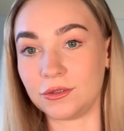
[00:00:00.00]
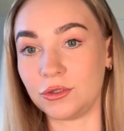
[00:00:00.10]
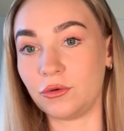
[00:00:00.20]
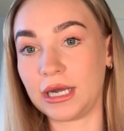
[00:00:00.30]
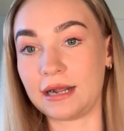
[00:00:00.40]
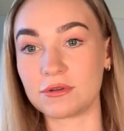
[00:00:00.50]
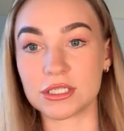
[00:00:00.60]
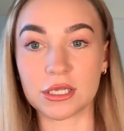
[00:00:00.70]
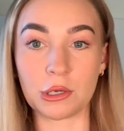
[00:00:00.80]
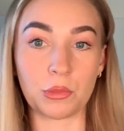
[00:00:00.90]
Your hair
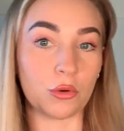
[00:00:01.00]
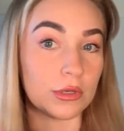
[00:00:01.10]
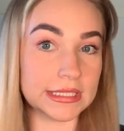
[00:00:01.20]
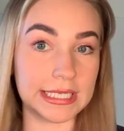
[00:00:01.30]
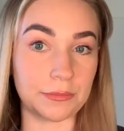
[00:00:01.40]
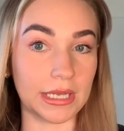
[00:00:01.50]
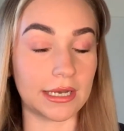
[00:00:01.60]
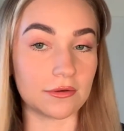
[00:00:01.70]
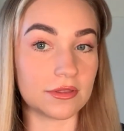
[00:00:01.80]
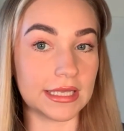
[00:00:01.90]
is so important to keep it
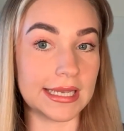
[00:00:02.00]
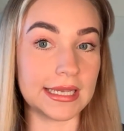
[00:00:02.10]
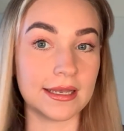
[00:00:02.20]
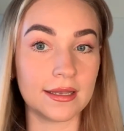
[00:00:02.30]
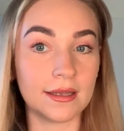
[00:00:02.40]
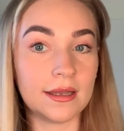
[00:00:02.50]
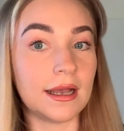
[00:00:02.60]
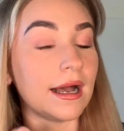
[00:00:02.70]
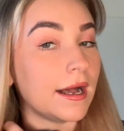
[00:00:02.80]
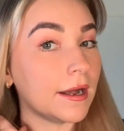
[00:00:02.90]
healthy,
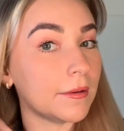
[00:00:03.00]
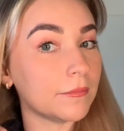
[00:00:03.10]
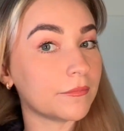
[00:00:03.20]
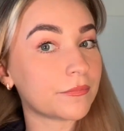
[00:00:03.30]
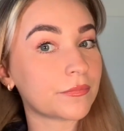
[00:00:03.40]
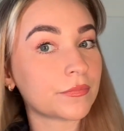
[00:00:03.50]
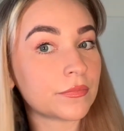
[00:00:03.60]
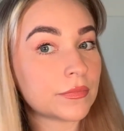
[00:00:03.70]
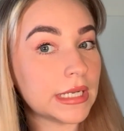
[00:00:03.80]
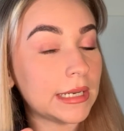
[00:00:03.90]
and
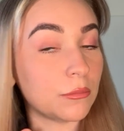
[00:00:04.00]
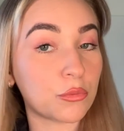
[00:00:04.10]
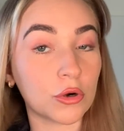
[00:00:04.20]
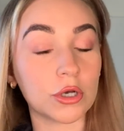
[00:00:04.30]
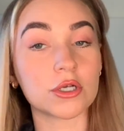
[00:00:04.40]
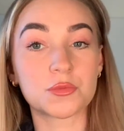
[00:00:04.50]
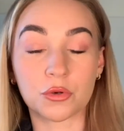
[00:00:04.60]
products